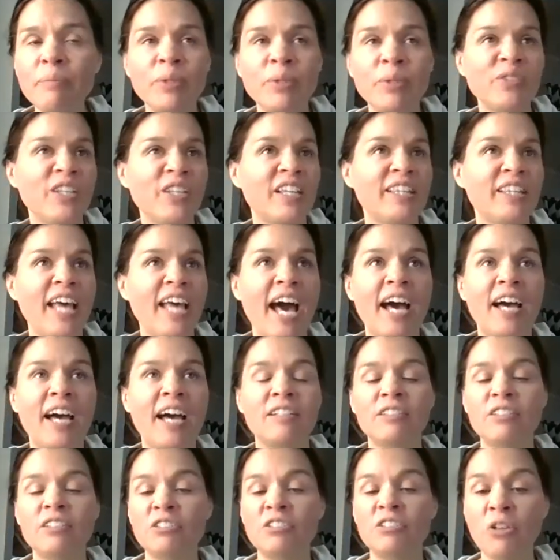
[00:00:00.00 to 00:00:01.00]
music
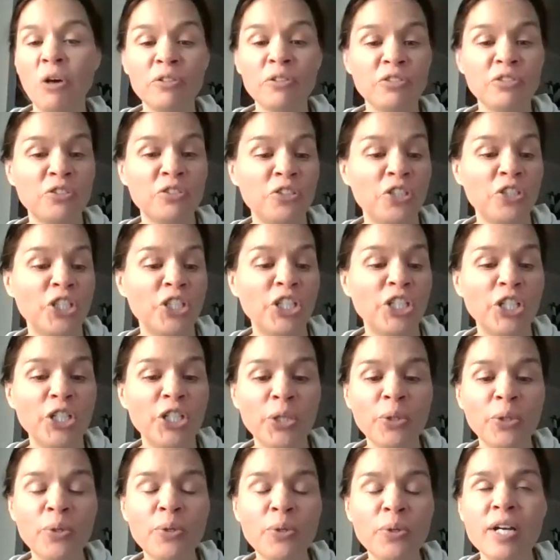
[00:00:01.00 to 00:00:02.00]
that talks to
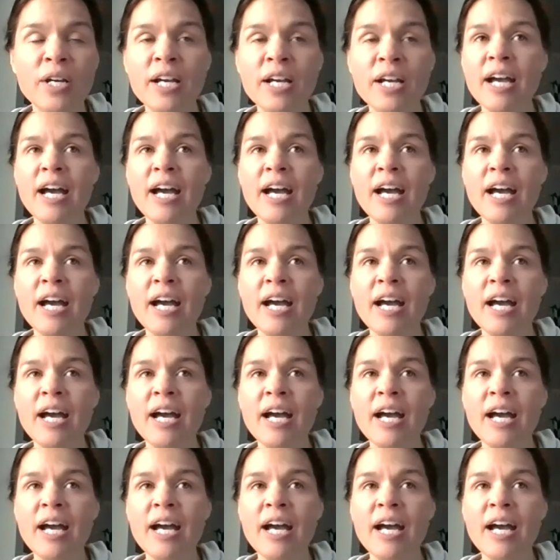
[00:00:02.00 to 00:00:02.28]
you.